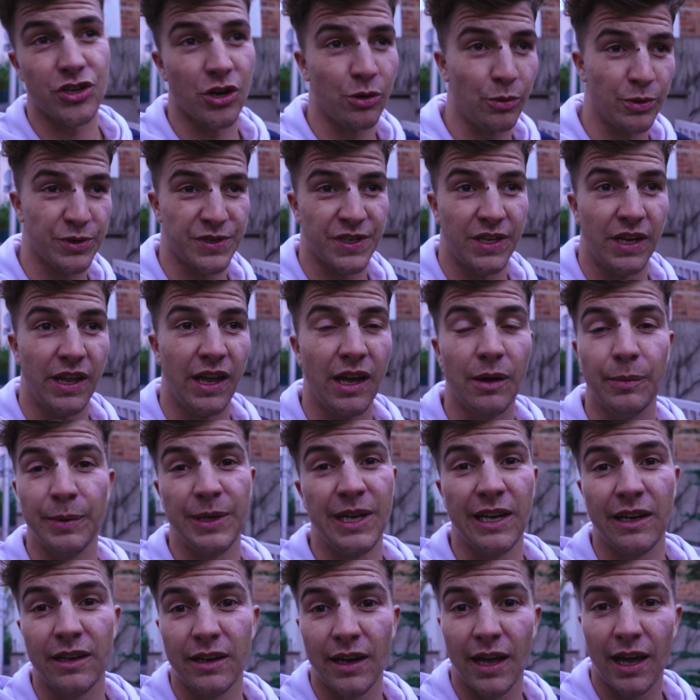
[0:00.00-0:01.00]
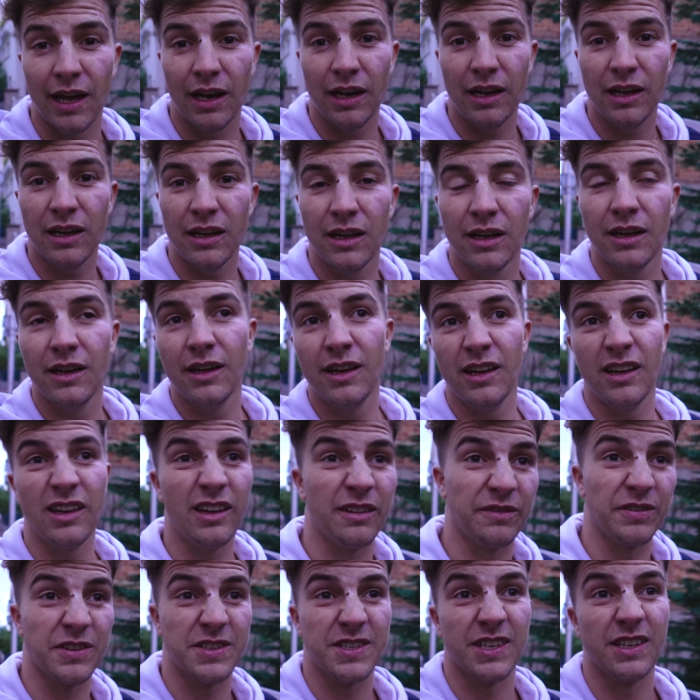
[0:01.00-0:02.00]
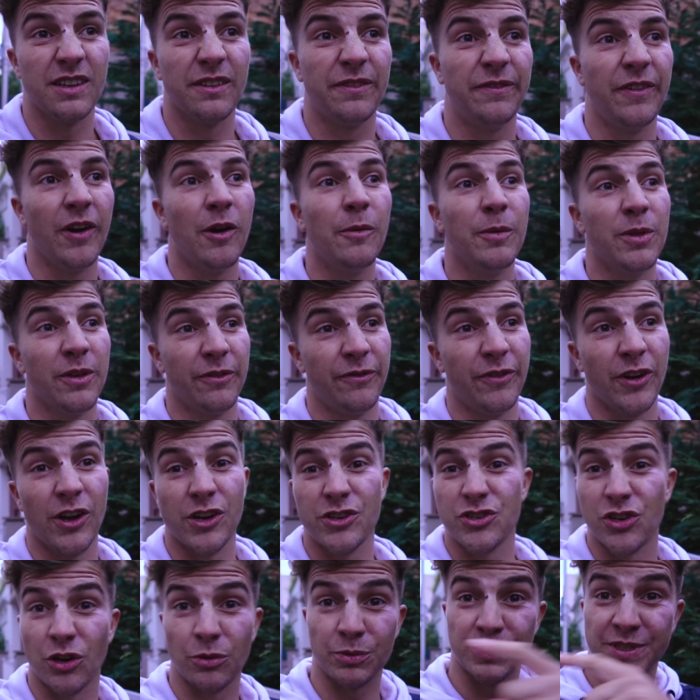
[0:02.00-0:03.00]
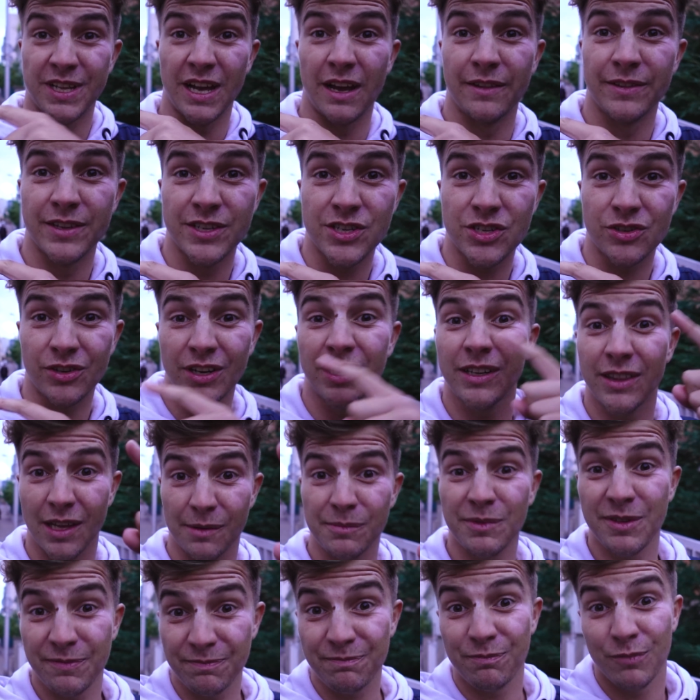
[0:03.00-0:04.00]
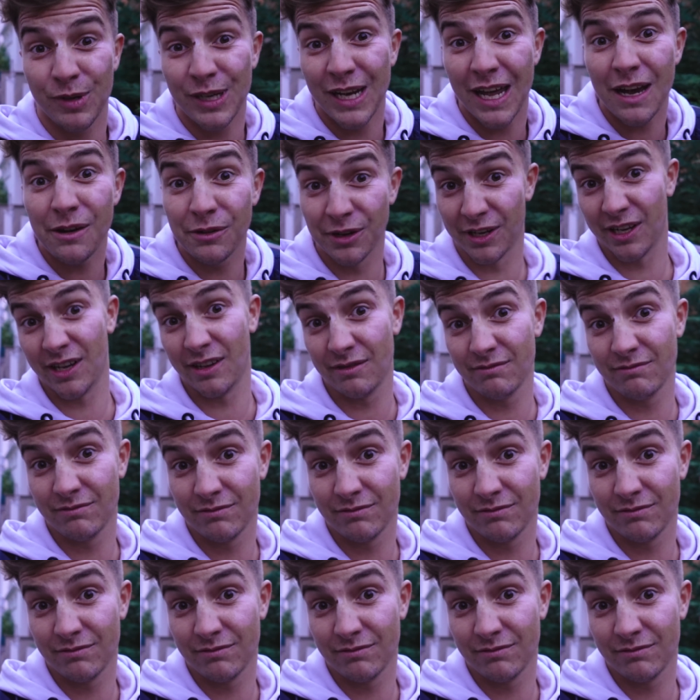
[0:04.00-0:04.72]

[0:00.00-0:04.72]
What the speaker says: shot wasn't here, we didn't nail it. If you see the film and the first shot was down this street, then we nailed it.